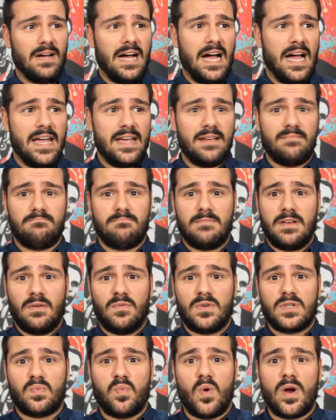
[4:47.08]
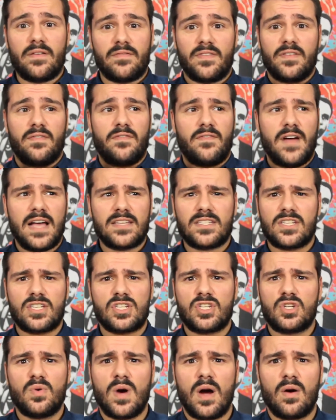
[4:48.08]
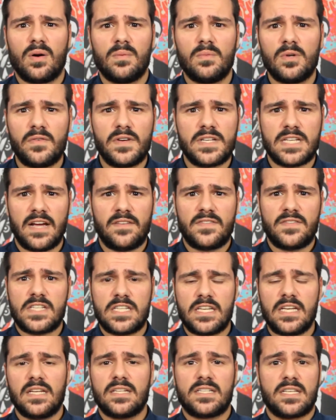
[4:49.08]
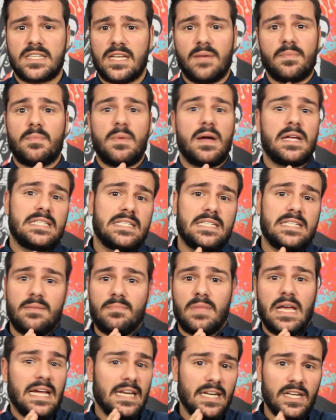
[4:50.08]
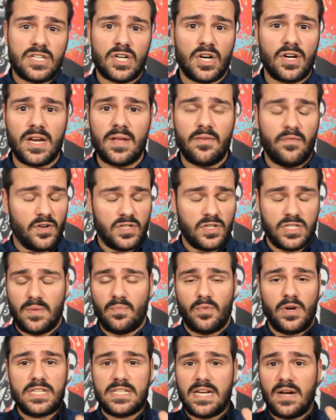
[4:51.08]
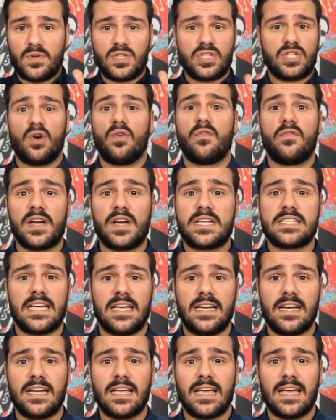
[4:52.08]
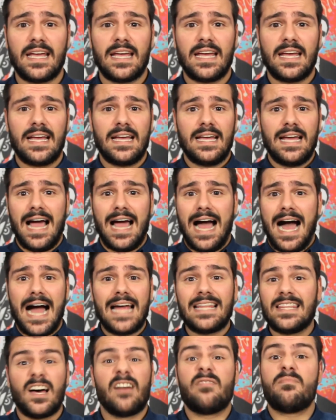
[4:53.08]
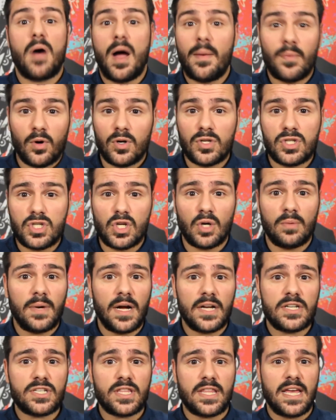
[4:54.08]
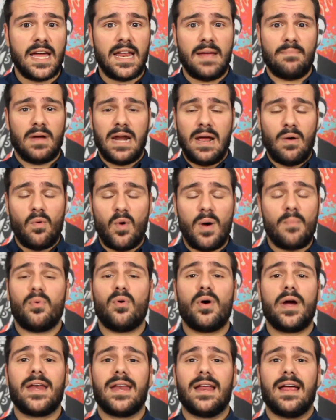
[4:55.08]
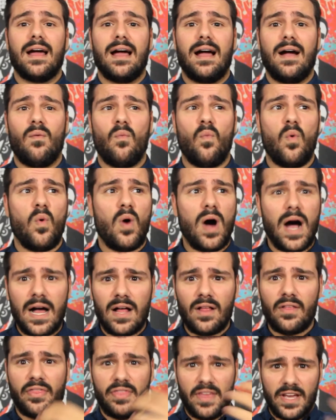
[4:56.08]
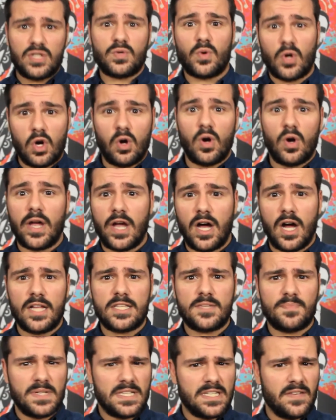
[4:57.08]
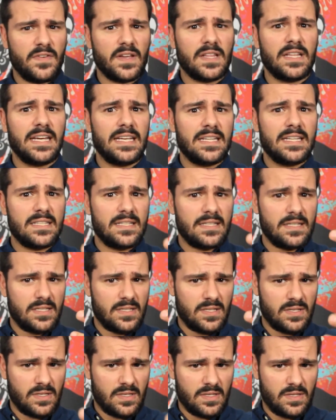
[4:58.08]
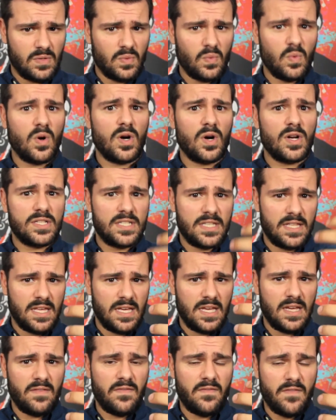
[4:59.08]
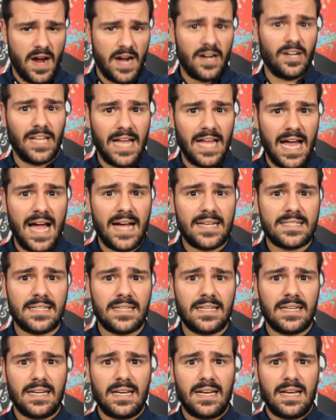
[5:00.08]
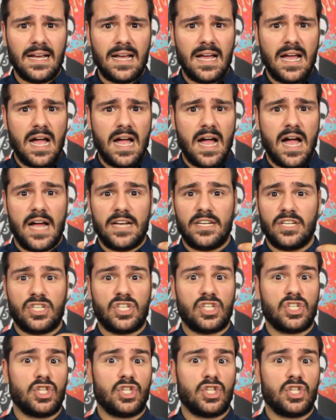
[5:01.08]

it was one of the fastest 2-hour movies I've seen. To some, it might seem like an eternity. For some reason, I was so fixated. I love popcorn so much but at one point, while things were going on, specifically towards the final act, I just